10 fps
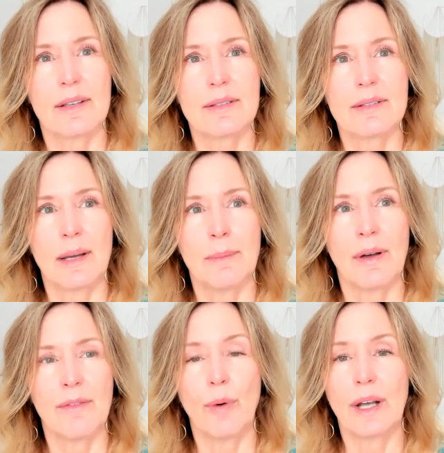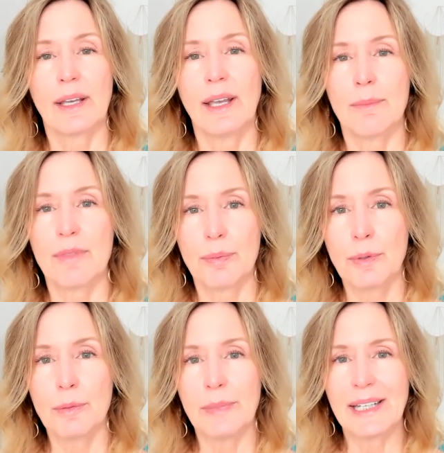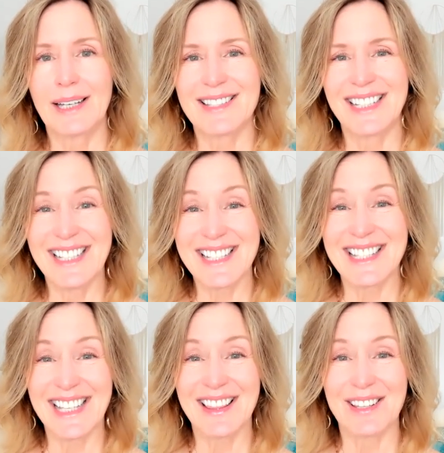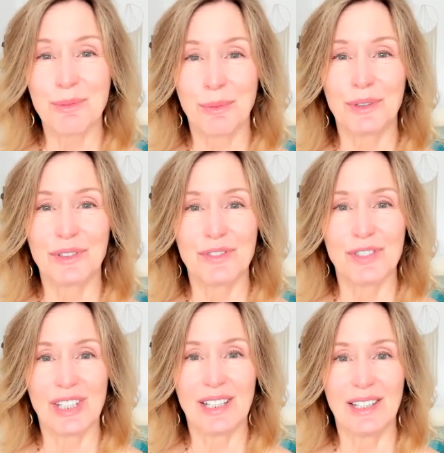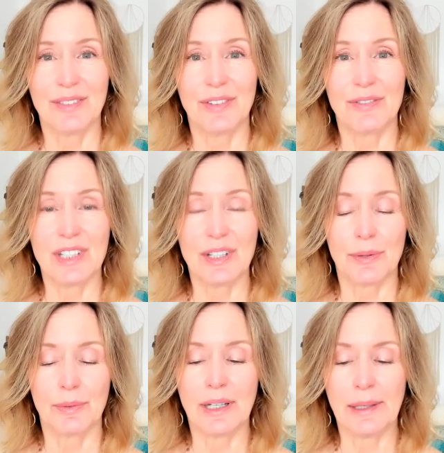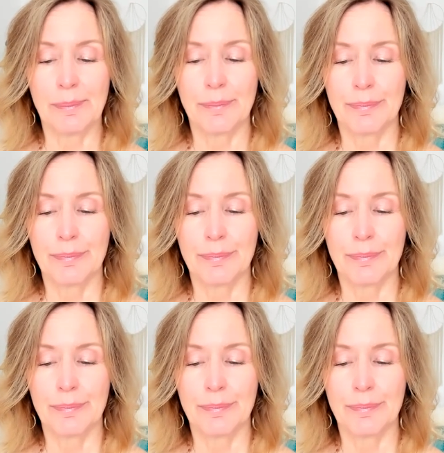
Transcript: some of what came through because it is in this world of Gene Key 53.